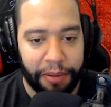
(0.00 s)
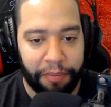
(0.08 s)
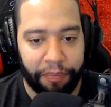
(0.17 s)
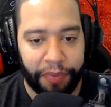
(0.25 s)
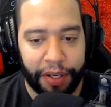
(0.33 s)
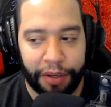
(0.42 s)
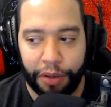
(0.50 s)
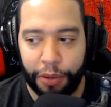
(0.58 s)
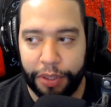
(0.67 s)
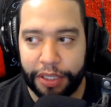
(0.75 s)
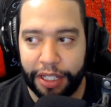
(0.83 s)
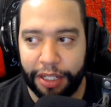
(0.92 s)
They're
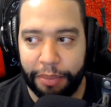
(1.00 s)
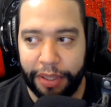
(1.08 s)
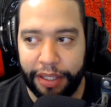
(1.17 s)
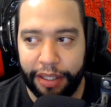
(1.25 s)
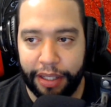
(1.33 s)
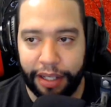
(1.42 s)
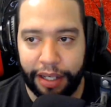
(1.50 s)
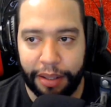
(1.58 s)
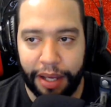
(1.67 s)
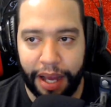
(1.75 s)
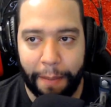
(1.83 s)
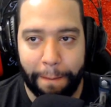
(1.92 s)
always going to be
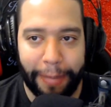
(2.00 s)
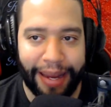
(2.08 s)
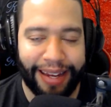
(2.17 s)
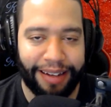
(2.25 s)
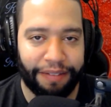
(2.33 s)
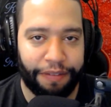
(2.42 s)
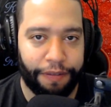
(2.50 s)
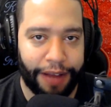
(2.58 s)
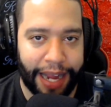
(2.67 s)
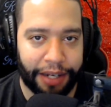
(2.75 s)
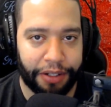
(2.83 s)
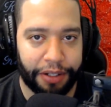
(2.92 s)
a main
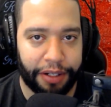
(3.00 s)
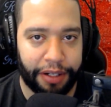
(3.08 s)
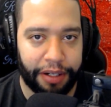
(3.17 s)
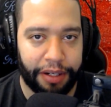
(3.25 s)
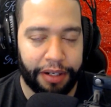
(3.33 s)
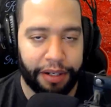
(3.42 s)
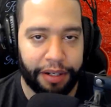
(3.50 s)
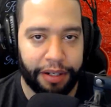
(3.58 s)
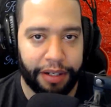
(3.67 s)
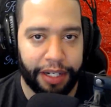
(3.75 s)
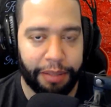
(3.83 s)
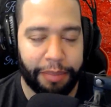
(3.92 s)
factor
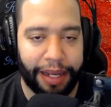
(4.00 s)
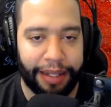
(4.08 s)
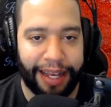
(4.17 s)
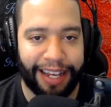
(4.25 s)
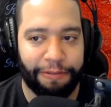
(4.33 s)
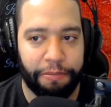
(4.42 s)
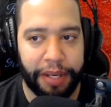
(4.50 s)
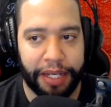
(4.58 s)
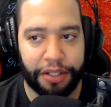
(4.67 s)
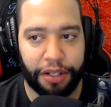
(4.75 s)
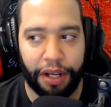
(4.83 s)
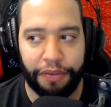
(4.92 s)
in my life
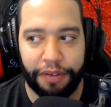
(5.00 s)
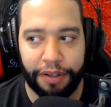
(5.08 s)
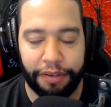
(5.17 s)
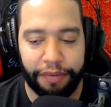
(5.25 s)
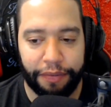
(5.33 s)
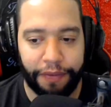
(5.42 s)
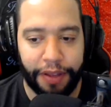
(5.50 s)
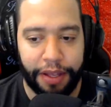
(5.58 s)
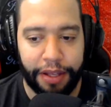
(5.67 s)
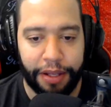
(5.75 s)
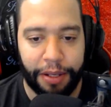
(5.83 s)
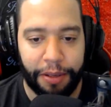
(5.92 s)
based off of
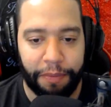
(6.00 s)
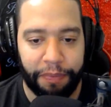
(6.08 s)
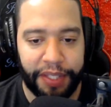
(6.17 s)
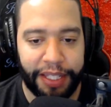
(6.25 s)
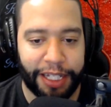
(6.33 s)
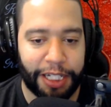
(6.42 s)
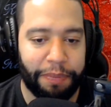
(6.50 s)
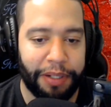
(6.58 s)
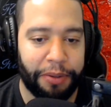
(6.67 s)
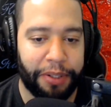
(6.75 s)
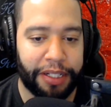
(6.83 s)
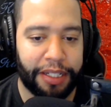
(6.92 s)
the
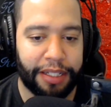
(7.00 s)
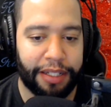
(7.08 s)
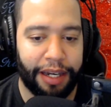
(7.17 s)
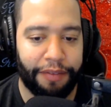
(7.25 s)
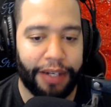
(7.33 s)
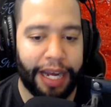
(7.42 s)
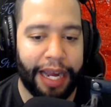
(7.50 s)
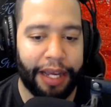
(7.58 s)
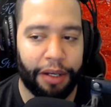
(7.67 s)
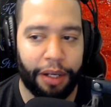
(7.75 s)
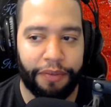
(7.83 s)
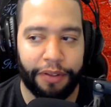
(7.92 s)
experiences that I've
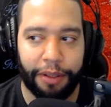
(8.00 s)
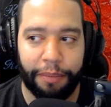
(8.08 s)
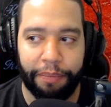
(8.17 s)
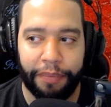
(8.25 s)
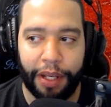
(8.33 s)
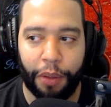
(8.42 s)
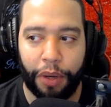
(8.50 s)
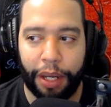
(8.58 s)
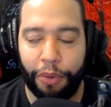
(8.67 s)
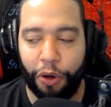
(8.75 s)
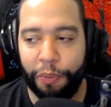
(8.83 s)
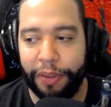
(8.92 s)
gotten off of them. And what
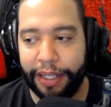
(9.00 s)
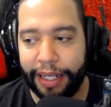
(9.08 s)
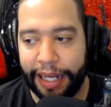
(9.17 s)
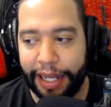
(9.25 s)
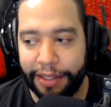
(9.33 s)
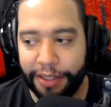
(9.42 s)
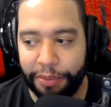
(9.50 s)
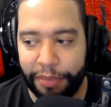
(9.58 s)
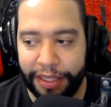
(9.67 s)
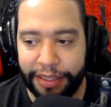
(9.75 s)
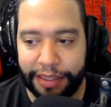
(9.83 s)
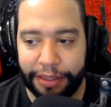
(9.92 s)
I'm hoping to get out of this
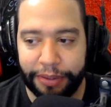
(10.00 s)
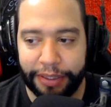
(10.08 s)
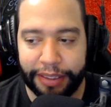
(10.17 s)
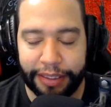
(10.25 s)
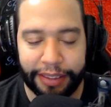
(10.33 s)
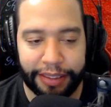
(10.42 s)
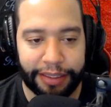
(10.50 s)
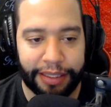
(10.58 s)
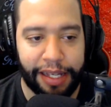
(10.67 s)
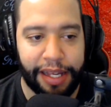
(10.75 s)
mini series is